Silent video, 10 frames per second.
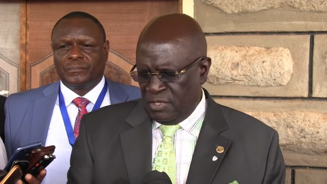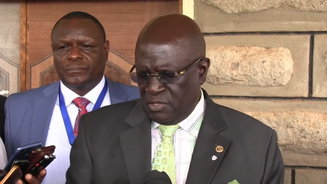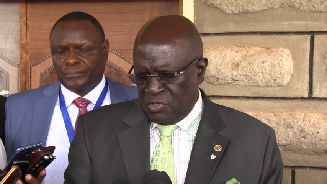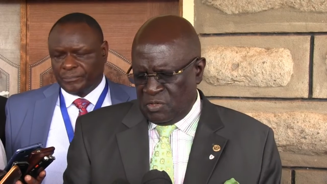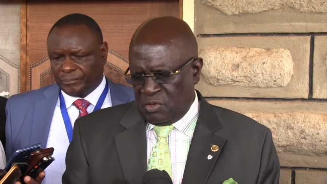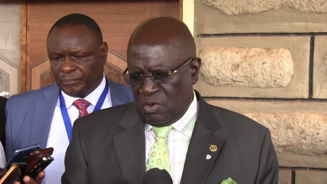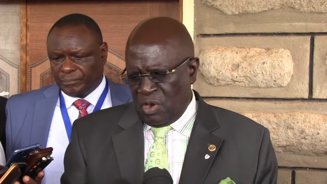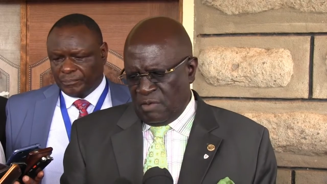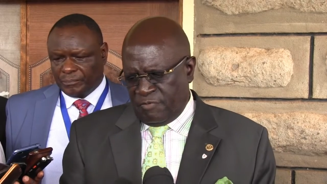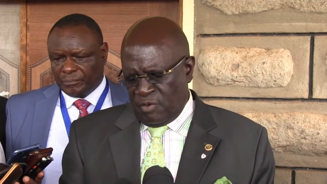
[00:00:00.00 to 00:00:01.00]
Speaker 1: So
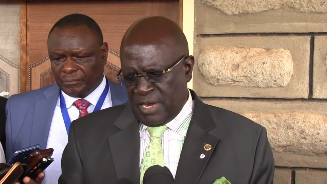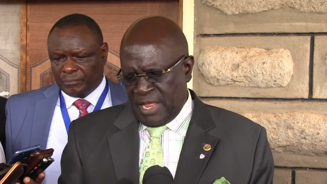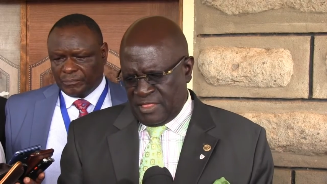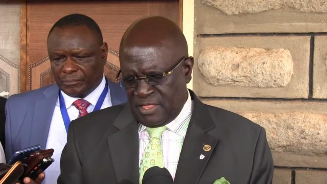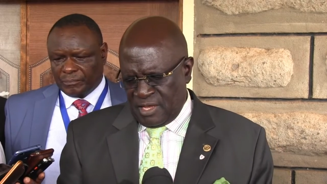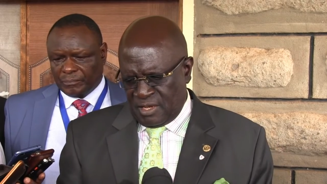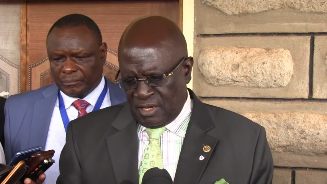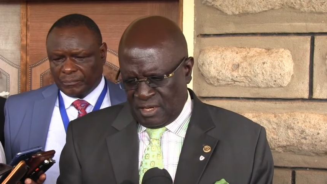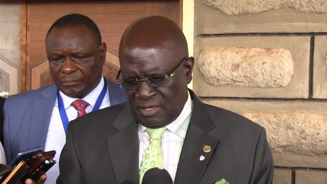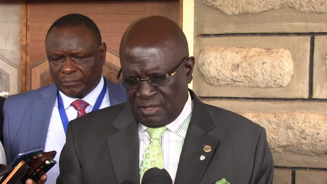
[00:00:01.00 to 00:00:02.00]
going forward, I think
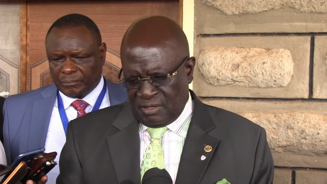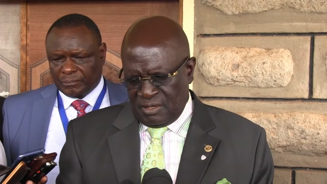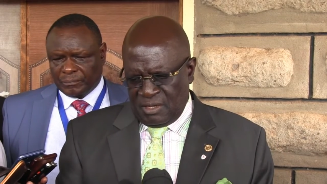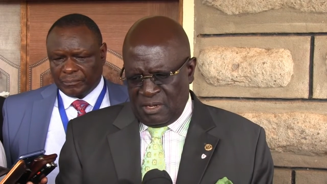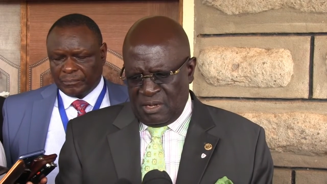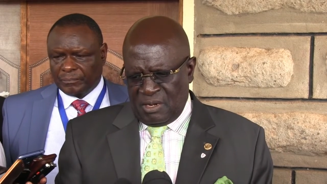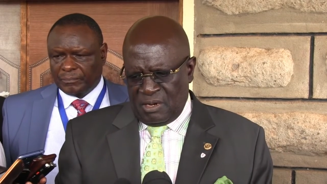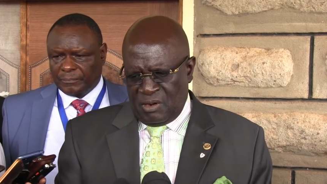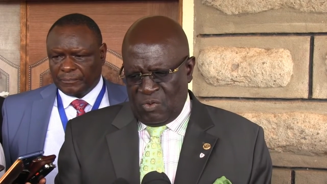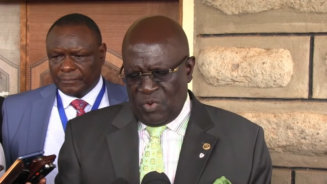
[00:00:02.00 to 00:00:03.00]
uh,
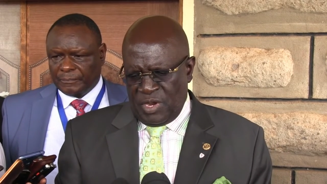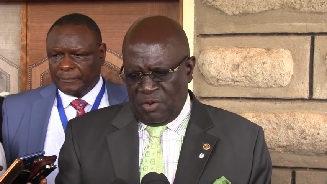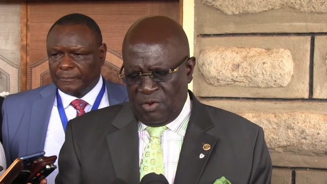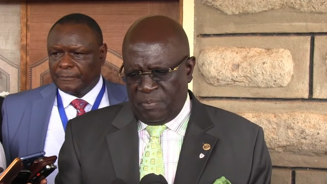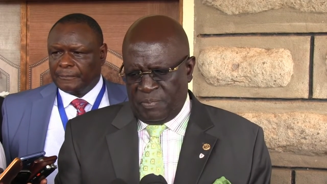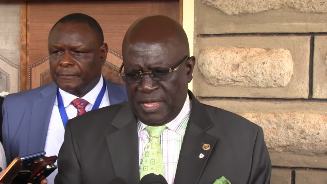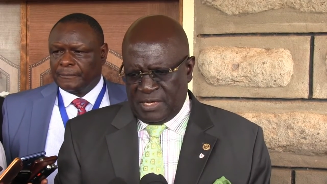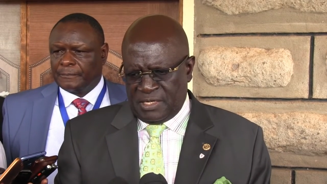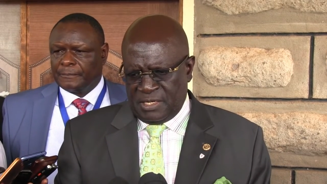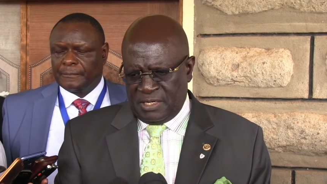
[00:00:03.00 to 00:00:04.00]
we hope
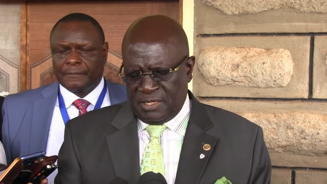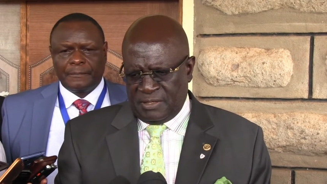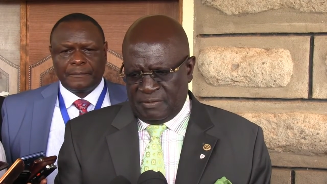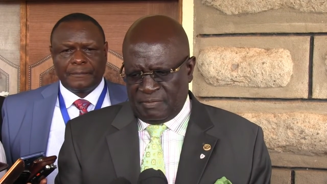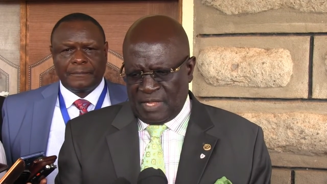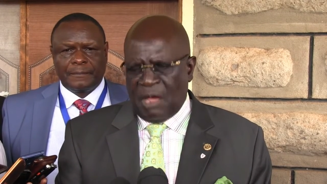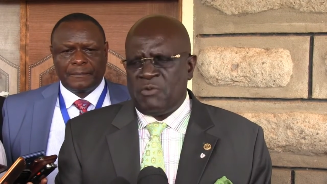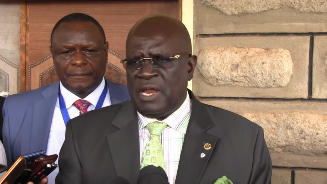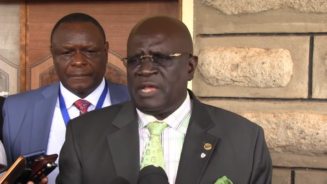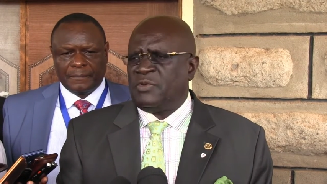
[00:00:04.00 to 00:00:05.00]
that, uh, I
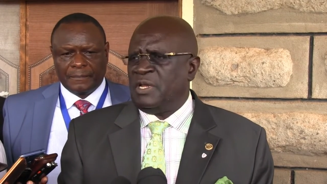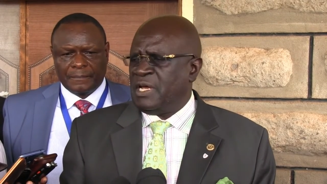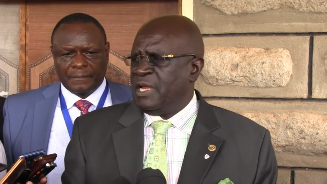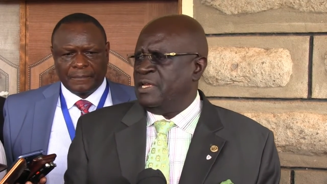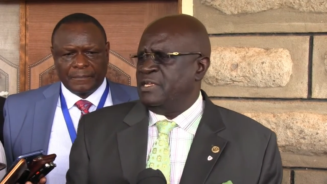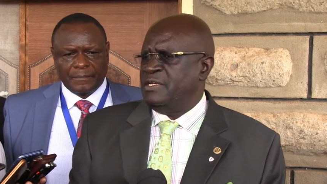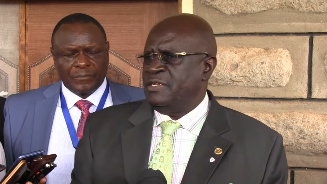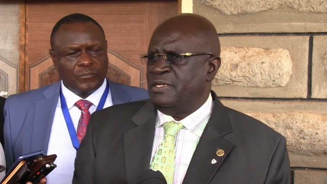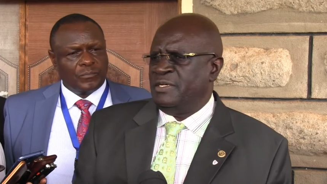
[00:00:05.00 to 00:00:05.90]
would like to encourage